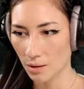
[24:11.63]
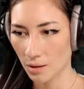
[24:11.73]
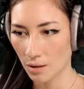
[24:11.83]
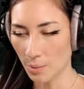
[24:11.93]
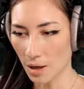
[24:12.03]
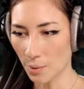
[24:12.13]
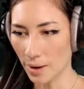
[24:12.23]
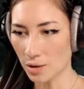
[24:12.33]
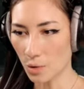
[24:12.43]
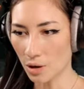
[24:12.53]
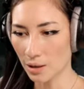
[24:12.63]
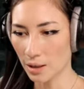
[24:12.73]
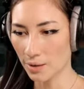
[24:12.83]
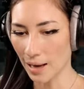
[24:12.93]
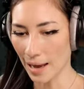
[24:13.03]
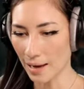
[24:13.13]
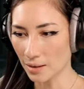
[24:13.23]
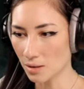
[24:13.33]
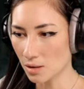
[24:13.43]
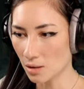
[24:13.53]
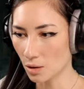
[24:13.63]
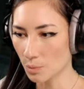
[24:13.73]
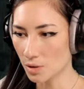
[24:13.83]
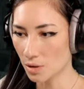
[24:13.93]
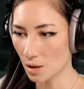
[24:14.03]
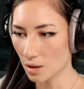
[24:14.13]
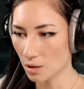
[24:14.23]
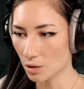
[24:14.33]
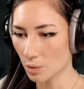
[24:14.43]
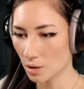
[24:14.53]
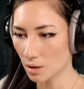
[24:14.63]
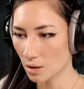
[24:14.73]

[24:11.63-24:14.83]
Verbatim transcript: I mean, I might as well clear the lands. Oops, I didn't know you were gonna...